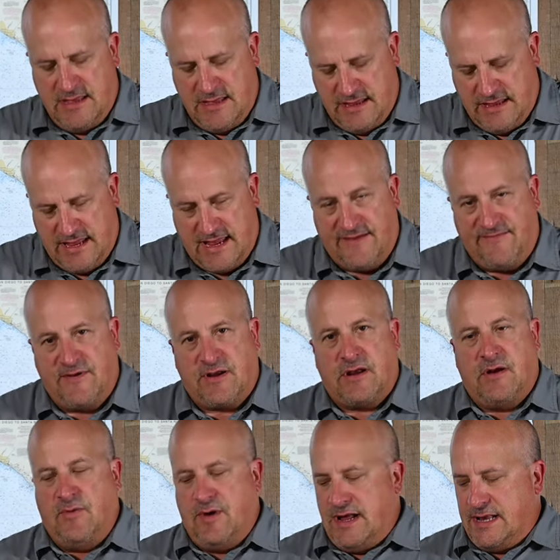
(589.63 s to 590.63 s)
You can't figure
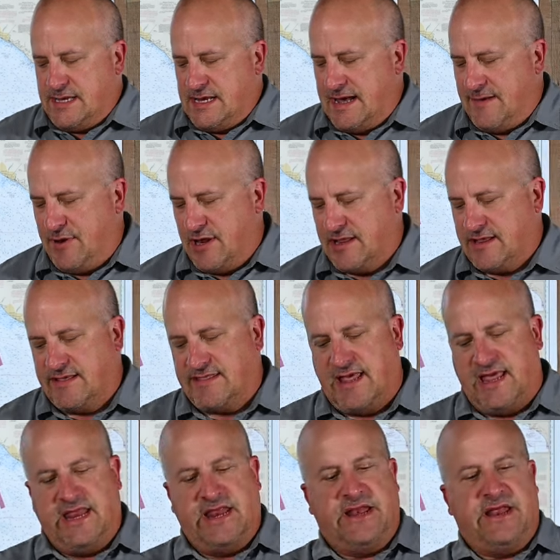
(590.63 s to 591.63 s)
out why it's happening, it's because
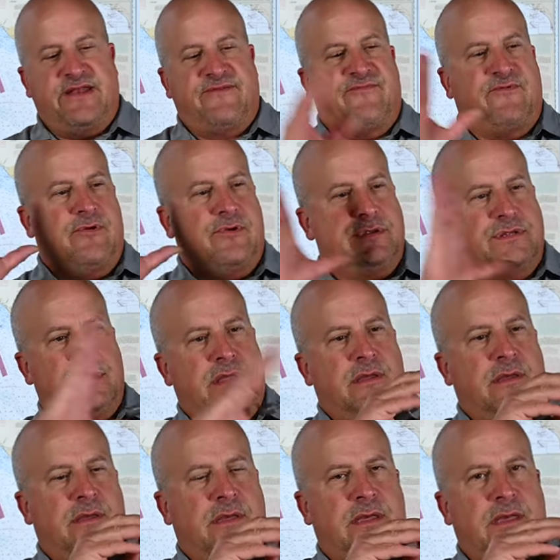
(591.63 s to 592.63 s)
they eat it head first,
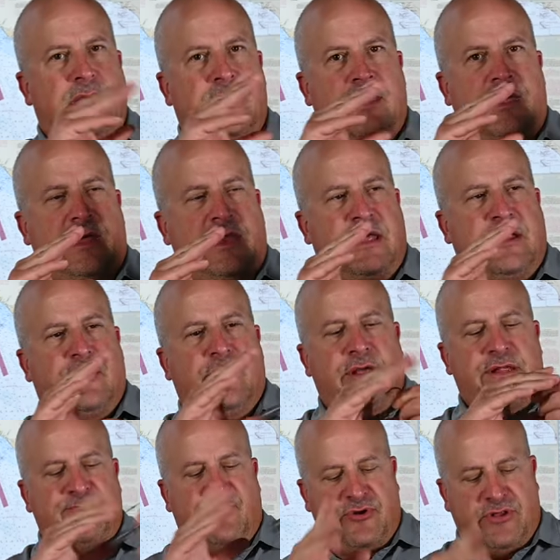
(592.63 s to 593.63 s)
and now your
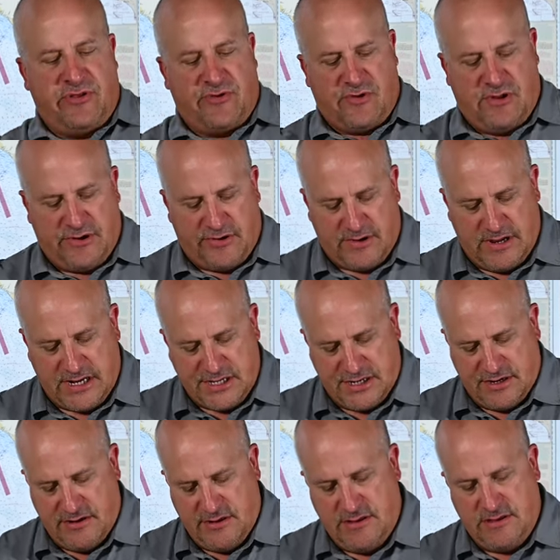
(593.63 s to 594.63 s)
hook's pointing in the wrong
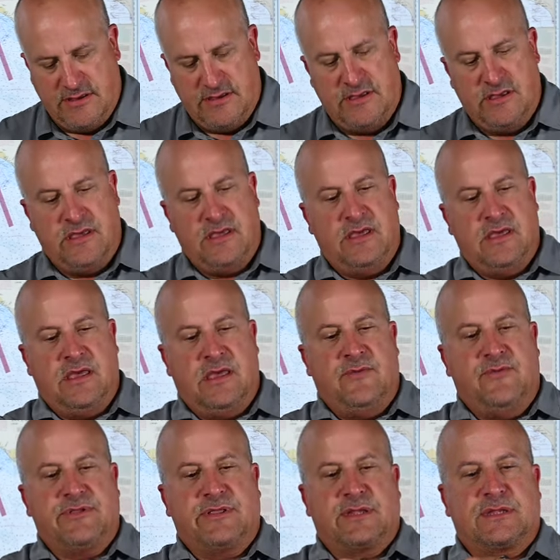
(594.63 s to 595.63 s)
direction.
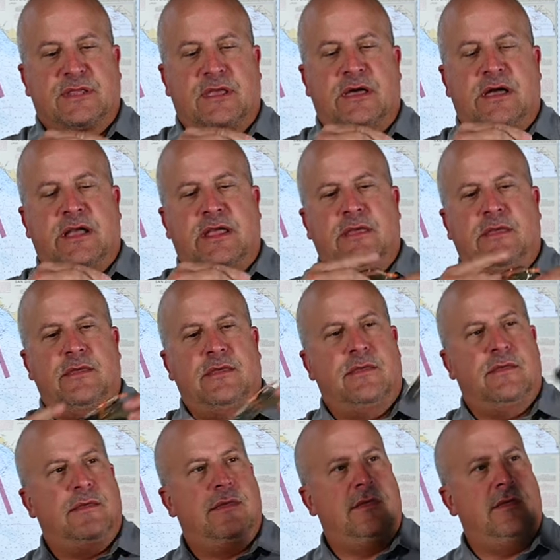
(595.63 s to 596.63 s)
With the slug,
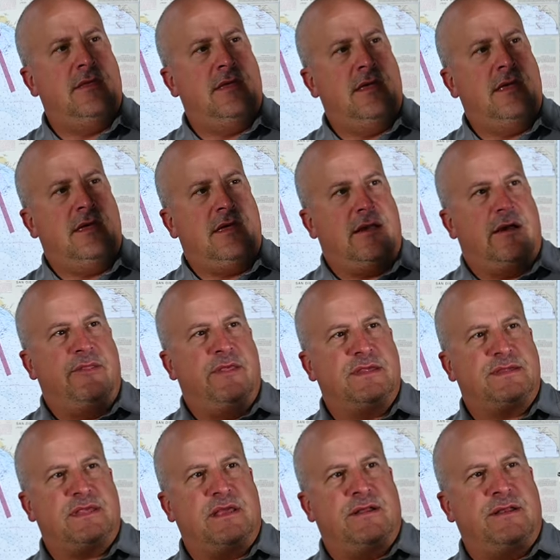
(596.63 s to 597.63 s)
on
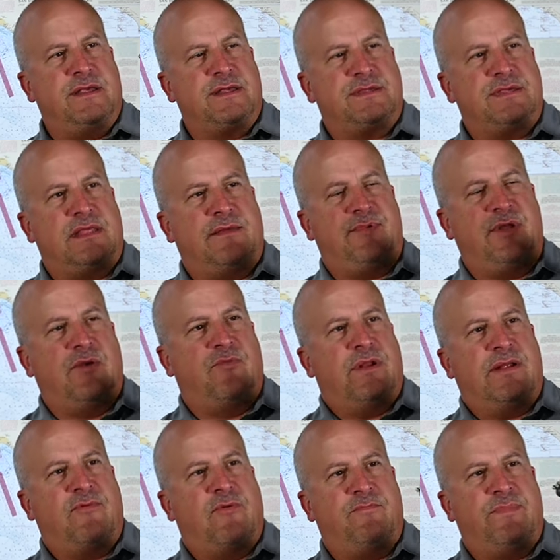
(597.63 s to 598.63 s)
this on this setup here,
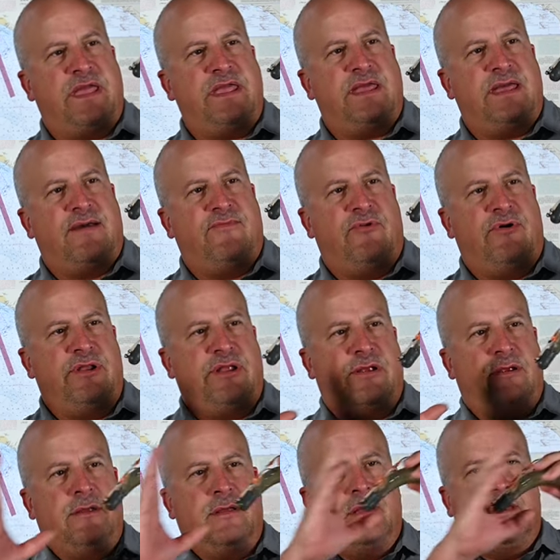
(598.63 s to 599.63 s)
whatever bait you have on
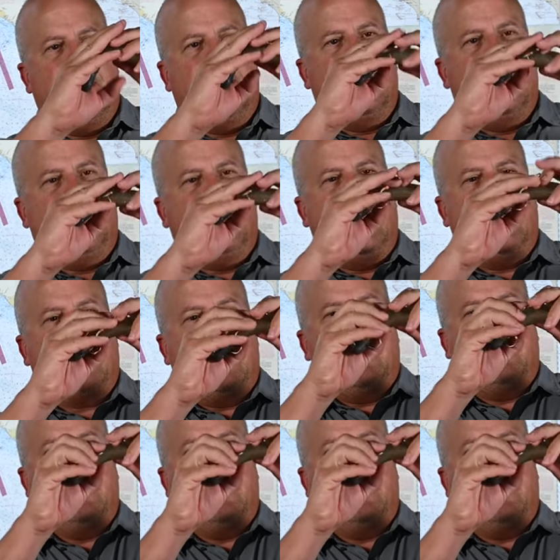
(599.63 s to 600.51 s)
here, they grab